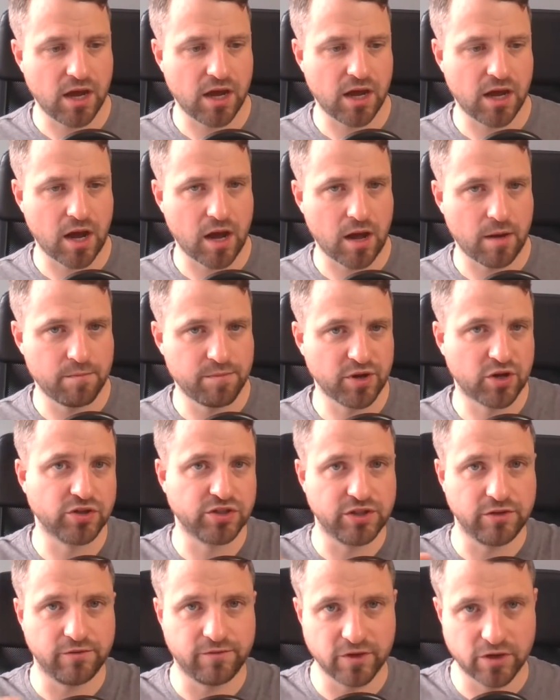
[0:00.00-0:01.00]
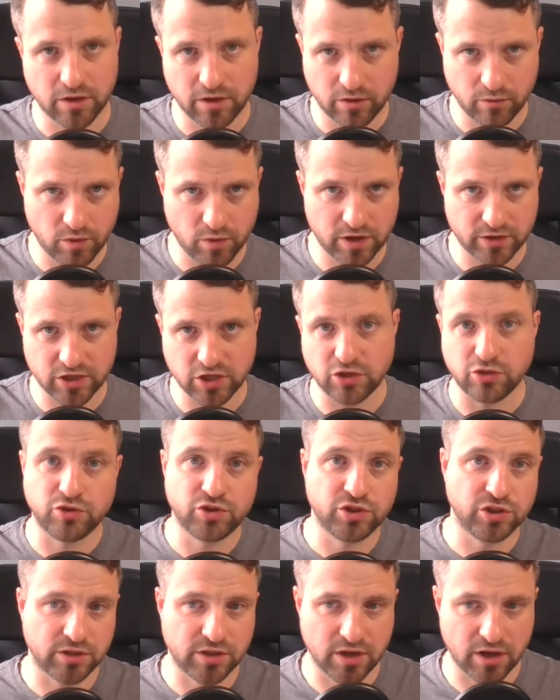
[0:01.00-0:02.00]
uh, because you forgot a word that you
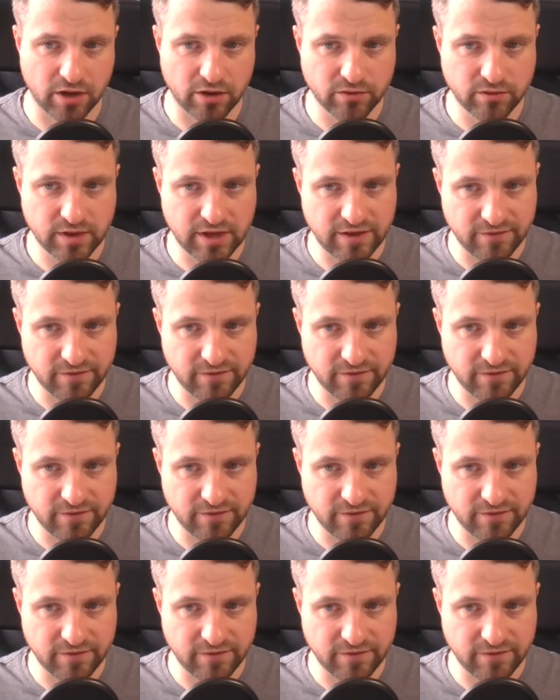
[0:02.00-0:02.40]
should know.